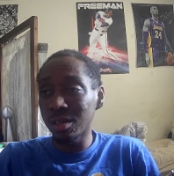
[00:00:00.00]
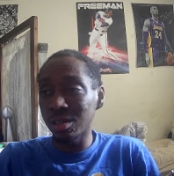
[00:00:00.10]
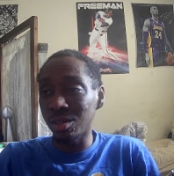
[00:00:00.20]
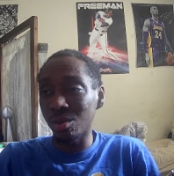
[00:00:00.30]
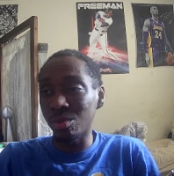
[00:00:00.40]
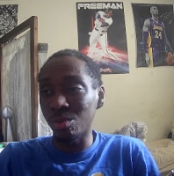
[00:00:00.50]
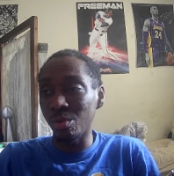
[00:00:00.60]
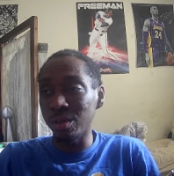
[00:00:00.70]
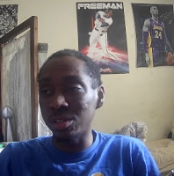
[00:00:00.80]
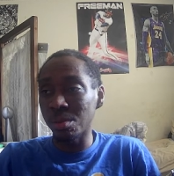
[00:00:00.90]
Doku
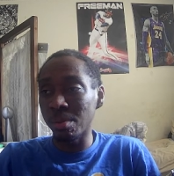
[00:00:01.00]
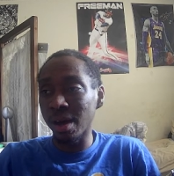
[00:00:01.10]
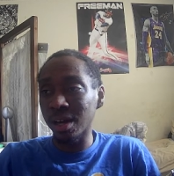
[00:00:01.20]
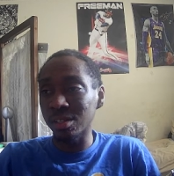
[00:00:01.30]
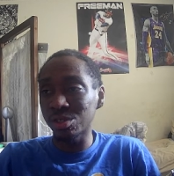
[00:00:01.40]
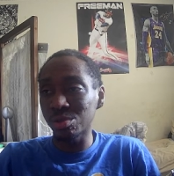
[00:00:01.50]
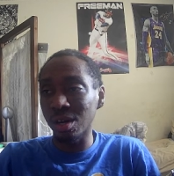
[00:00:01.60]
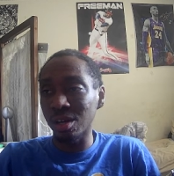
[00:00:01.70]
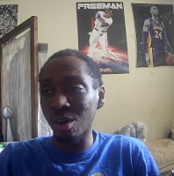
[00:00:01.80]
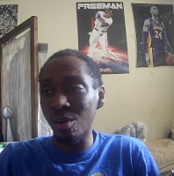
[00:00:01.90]
wins it back
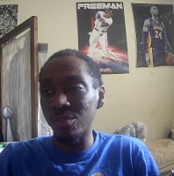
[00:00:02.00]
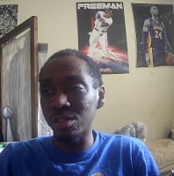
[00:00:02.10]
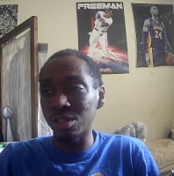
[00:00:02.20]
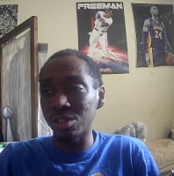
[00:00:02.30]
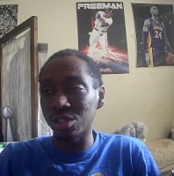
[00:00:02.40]
straight. Kovacic